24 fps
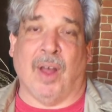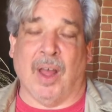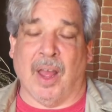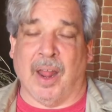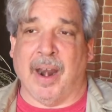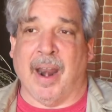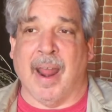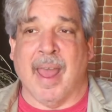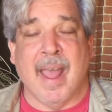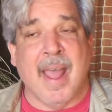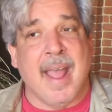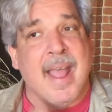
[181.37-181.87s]

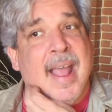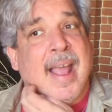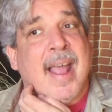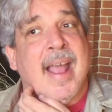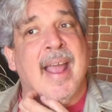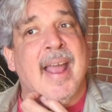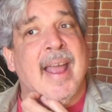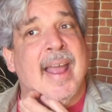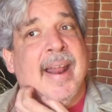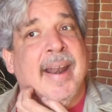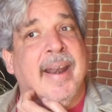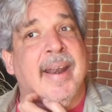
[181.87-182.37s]
fun,
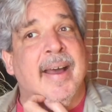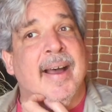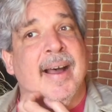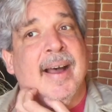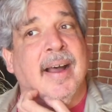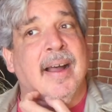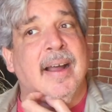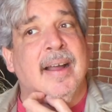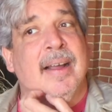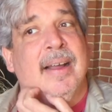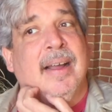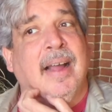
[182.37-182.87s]
and
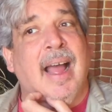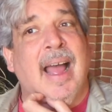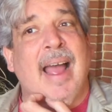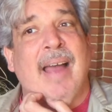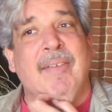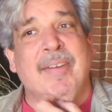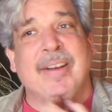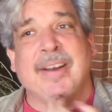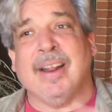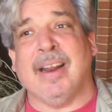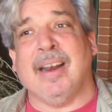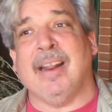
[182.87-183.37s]
uh, I
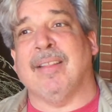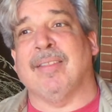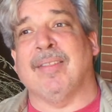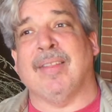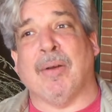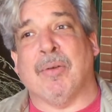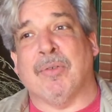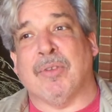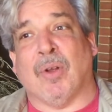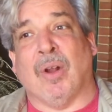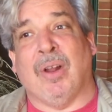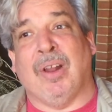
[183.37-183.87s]
haven't done it.
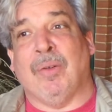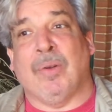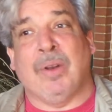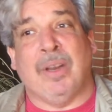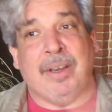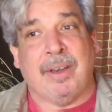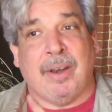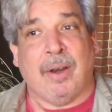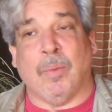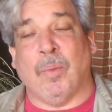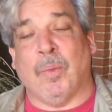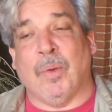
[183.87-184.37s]
That was I
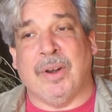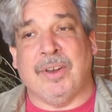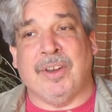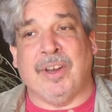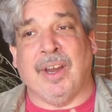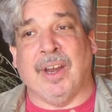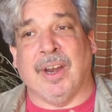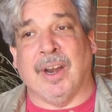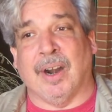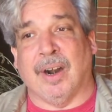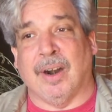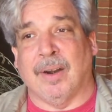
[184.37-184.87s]
only did it one
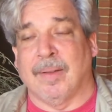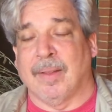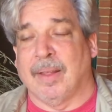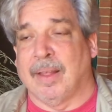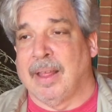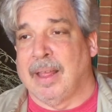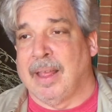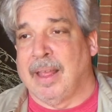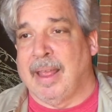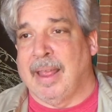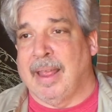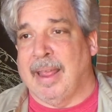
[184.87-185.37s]
year,
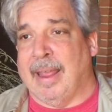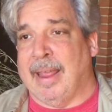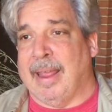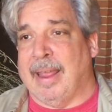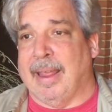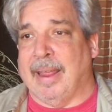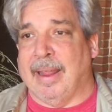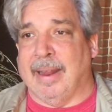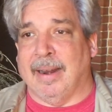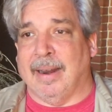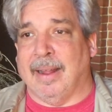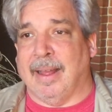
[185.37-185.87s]

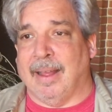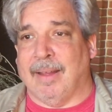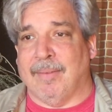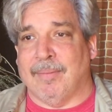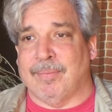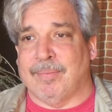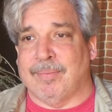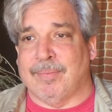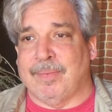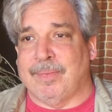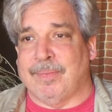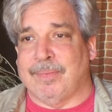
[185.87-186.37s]
and
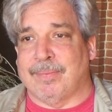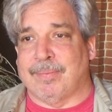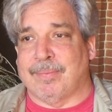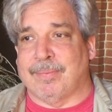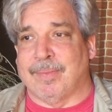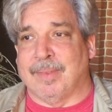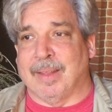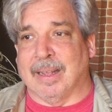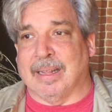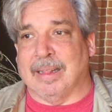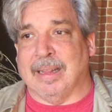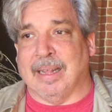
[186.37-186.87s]
I
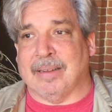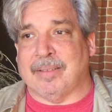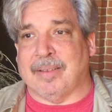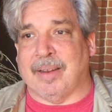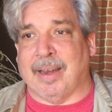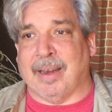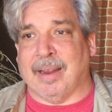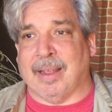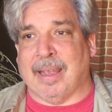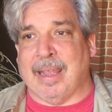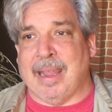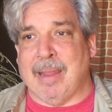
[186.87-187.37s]

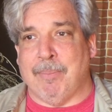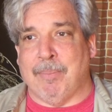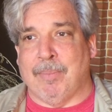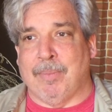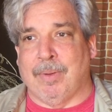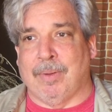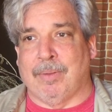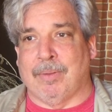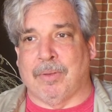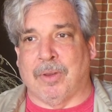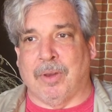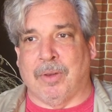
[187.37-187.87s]
neglected to keep
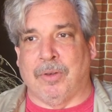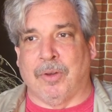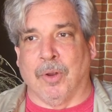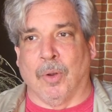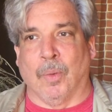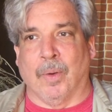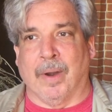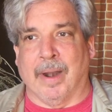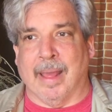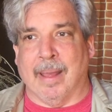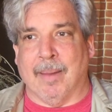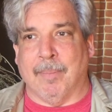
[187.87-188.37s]

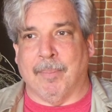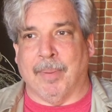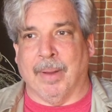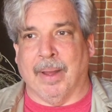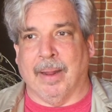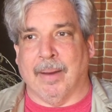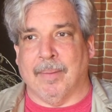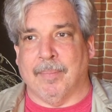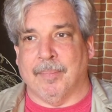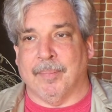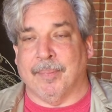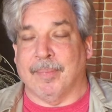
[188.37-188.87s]
doing it.
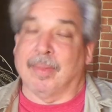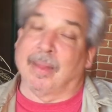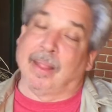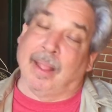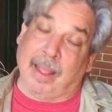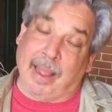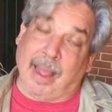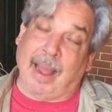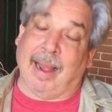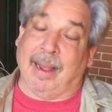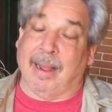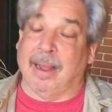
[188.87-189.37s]

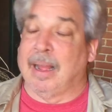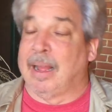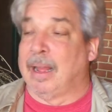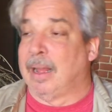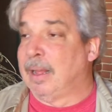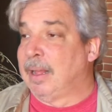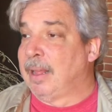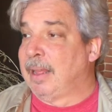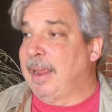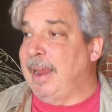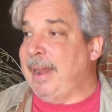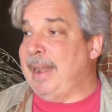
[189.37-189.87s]
But
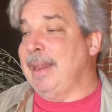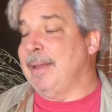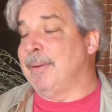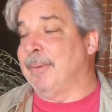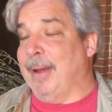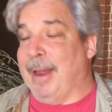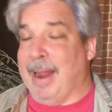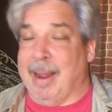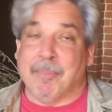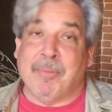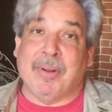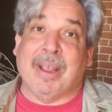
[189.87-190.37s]

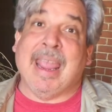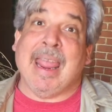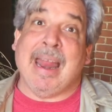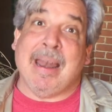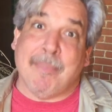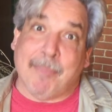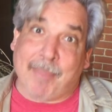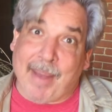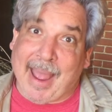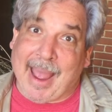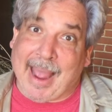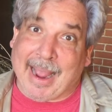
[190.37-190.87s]
anyway, I'm
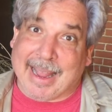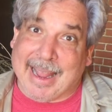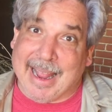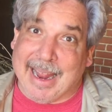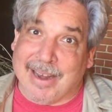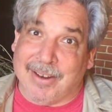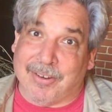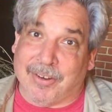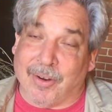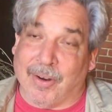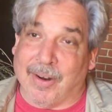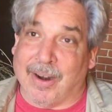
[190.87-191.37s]
getting back
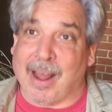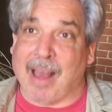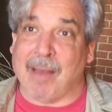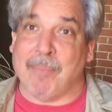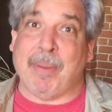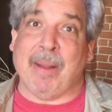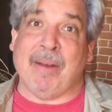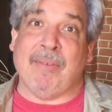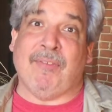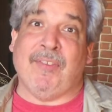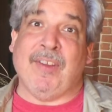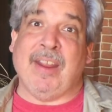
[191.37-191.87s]
into it.
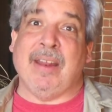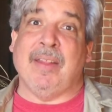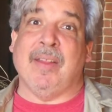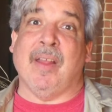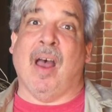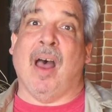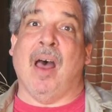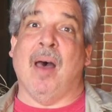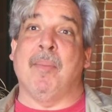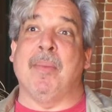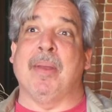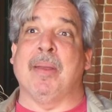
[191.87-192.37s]
I've been feeding
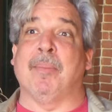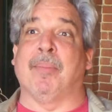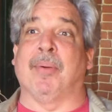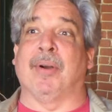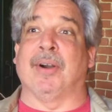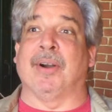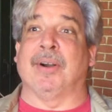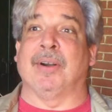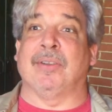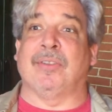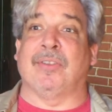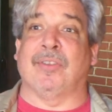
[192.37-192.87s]
the
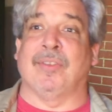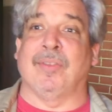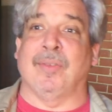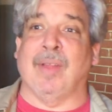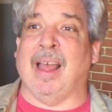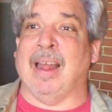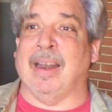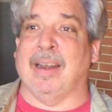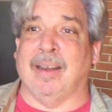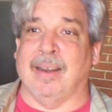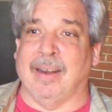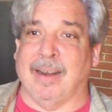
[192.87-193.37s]
hummingbirds.
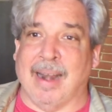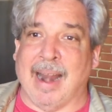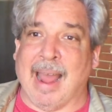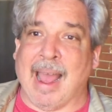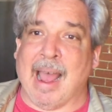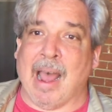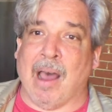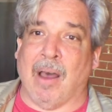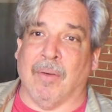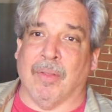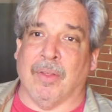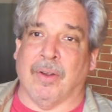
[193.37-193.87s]
Not
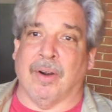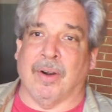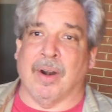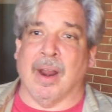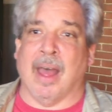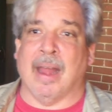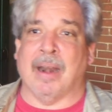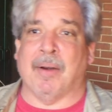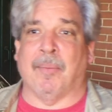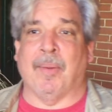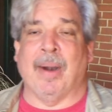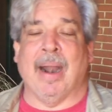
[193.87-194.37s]
now; they're
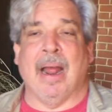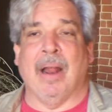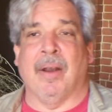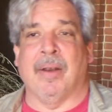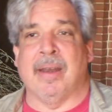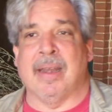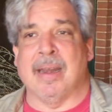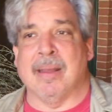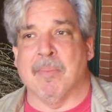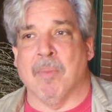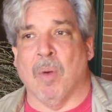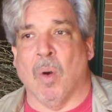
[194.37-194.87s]
not
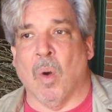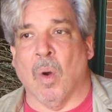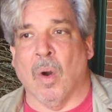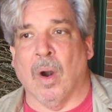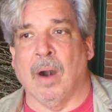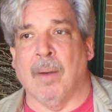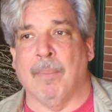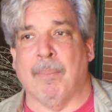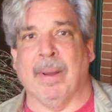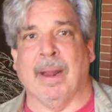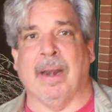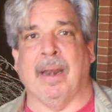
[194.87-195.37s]
around
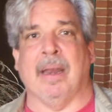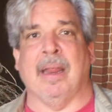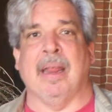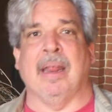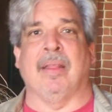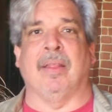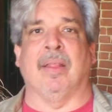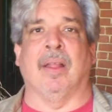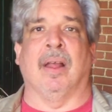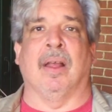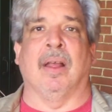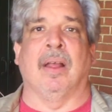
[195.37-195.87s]
anymore. But
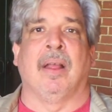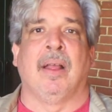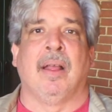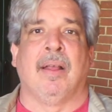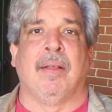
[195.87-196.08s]
in the